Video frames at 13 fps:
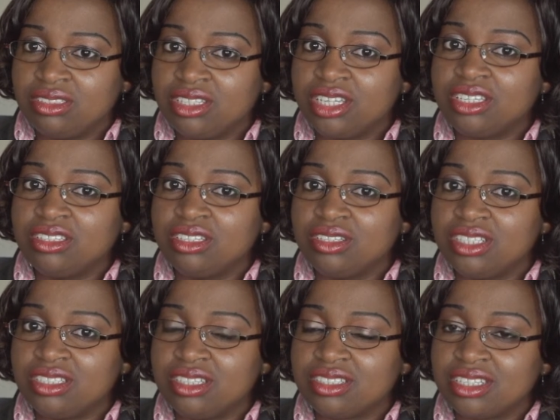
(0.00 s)
taking the
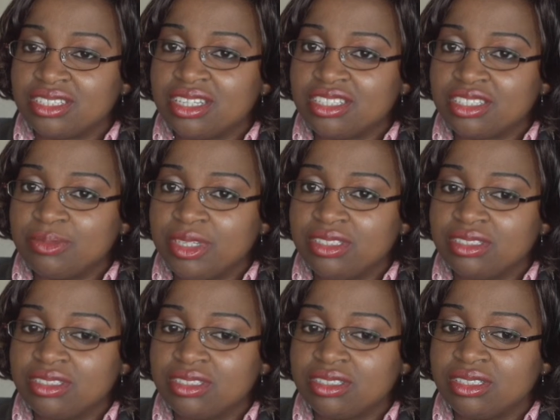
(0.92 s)
QLTS
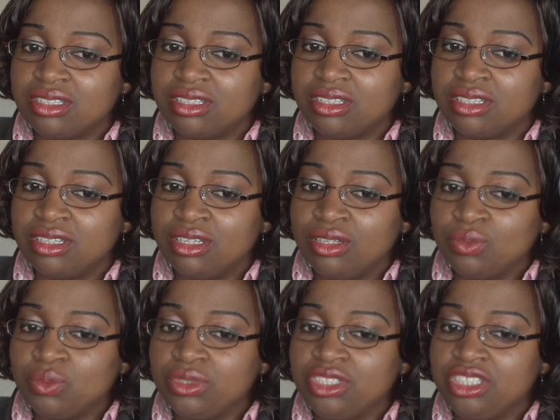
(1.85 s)
assessments
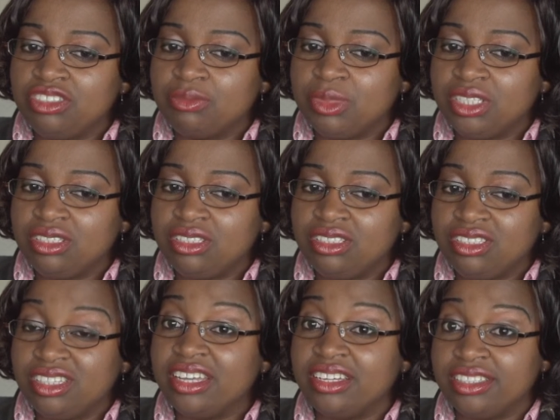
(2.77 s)
would give me
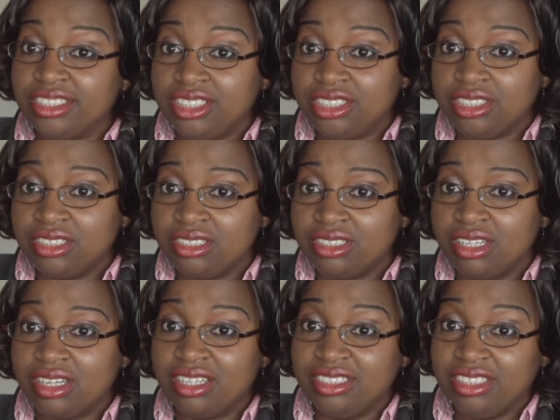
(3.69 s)
the edge
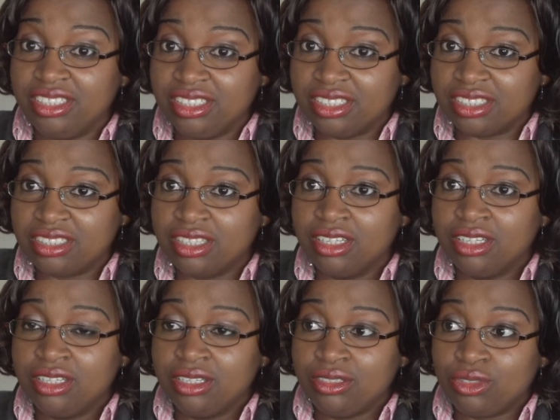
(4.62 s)
that I needed
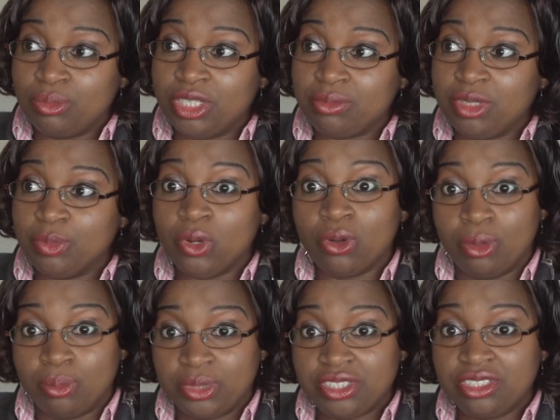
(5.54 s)
to make me more
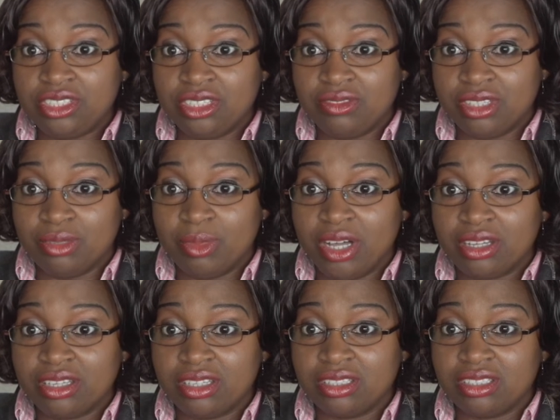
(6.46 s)
competitive in the
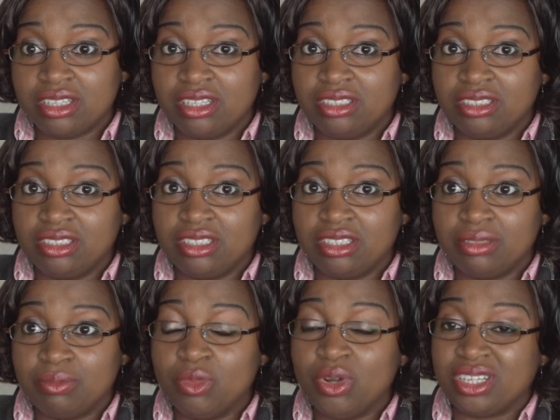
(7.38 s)
market and
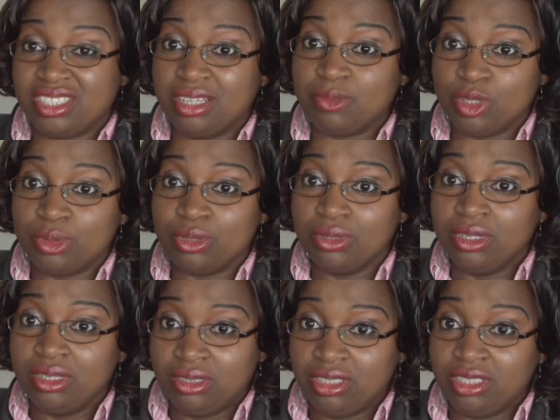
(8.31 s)
more acceptable
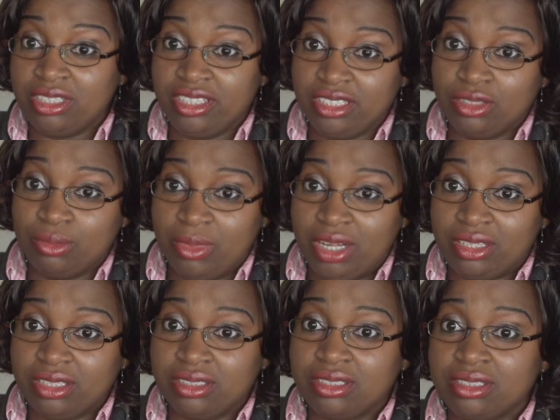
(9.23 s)
in the legal
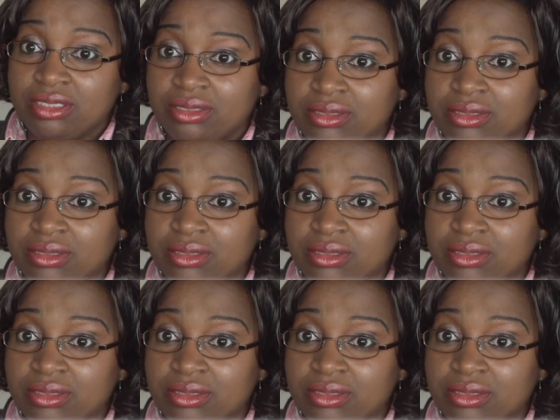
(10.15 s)
market.